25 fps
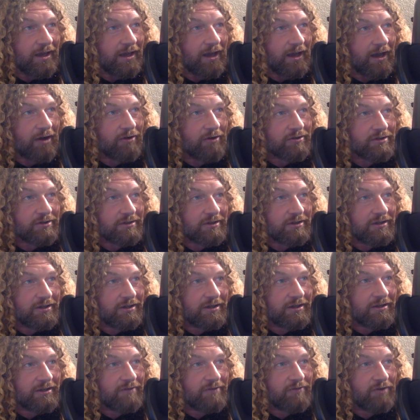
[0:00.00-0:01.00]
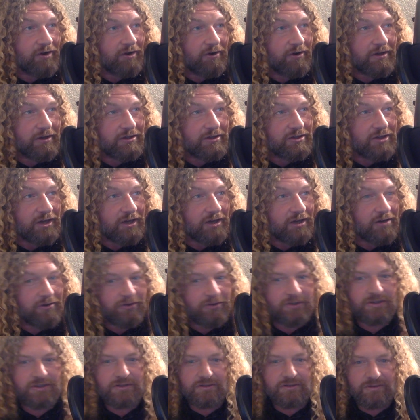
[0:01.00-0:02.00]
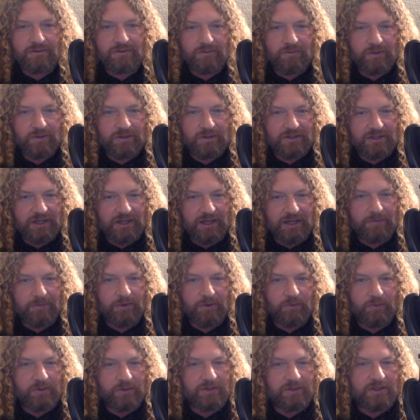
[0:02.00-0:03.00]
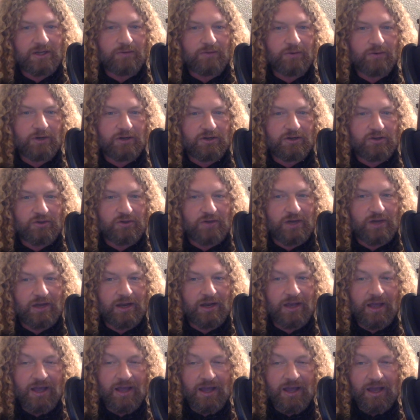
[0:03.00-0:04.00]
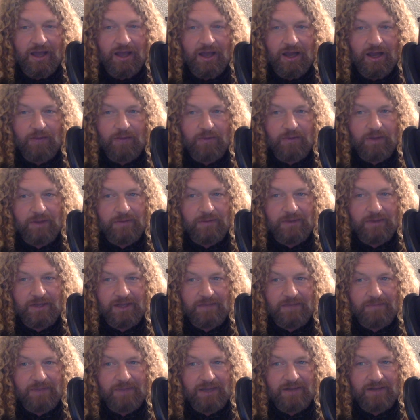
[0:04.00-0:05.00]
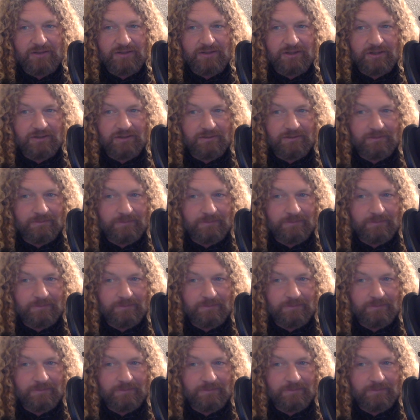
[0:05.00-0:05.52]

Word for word: out in various channels what time on Wednesday we're going to do that. And I'll probably get back to